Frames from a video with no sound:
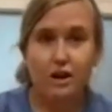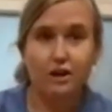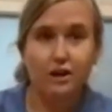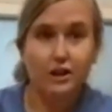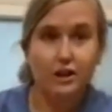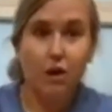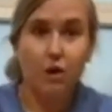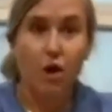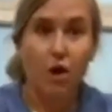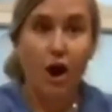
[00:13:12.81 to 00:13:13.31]
it'll
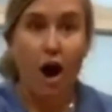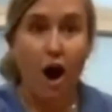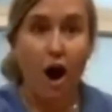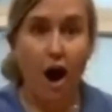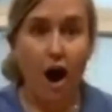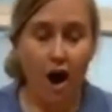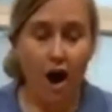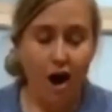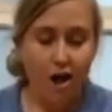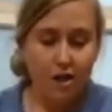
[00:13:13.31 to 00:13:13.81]
go
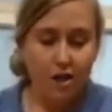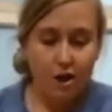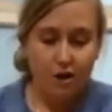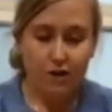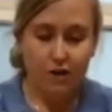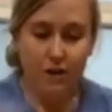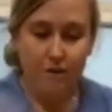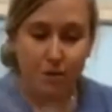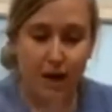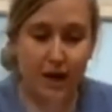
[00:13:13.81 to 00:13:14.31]
all
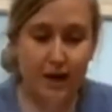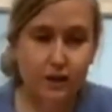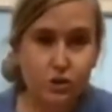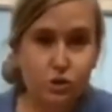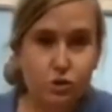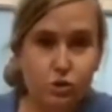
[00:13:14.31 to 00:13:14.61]
over the place.